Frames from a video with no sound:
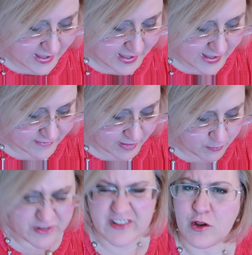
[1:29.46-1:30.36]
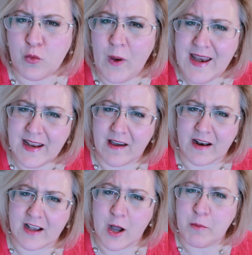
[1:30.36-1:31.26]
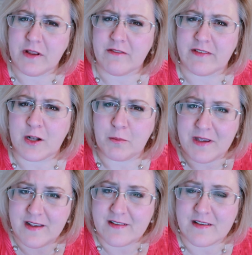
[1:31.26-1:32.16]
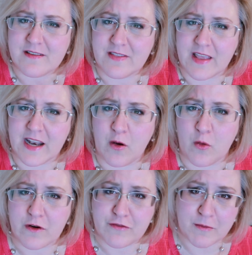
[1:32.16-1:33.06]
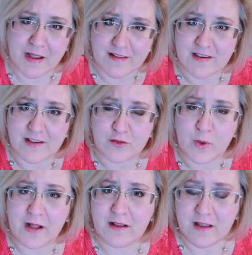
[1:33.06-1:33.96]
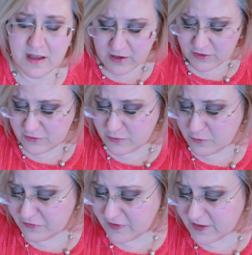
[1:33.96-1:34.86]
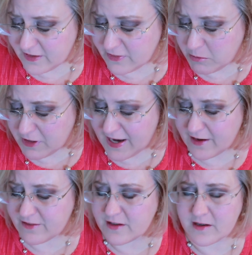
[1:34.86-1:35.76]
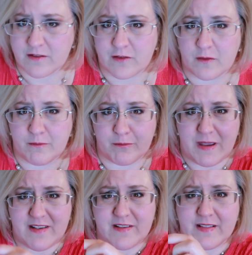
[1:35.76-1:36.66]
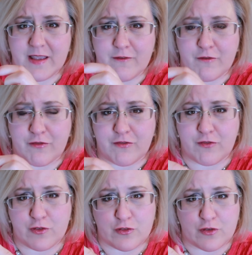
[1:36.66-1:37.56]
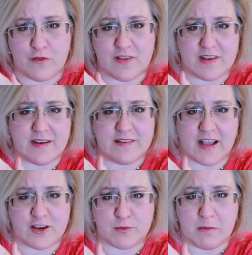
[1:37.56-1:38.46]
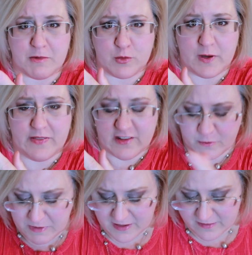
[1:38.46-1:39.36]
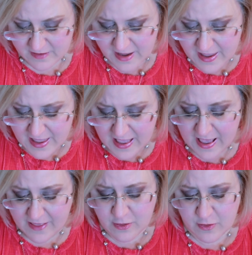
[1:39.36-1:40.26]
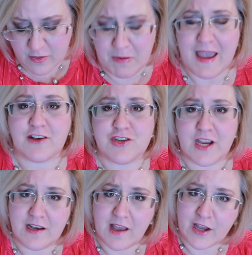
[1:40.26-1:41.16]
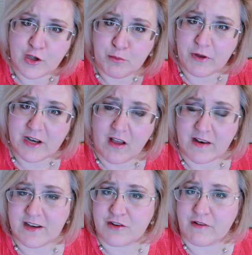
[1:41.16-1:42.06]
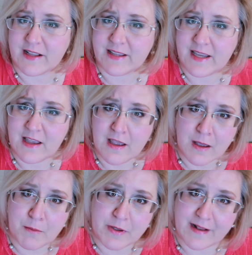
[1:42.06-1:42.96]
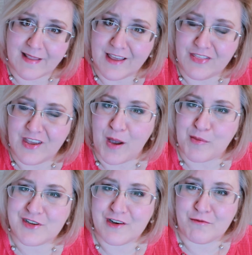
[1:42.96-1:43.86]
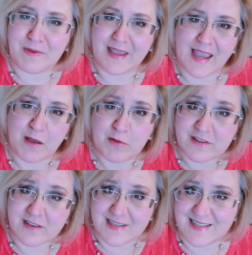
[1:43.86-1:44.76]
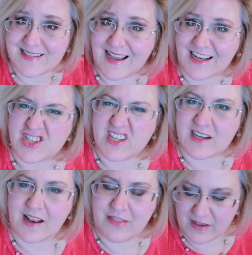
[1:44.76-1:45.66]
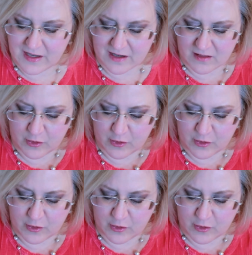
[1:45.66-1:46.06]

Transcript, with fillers: and I'm still waiting on a couple of little pieces that I ordered from Etsy as well to fill in the blanks and basically serve as an attachment between this piece and the bag chain. I could put it on indirectly, but I'd like the option of being able to detach it and I think it'll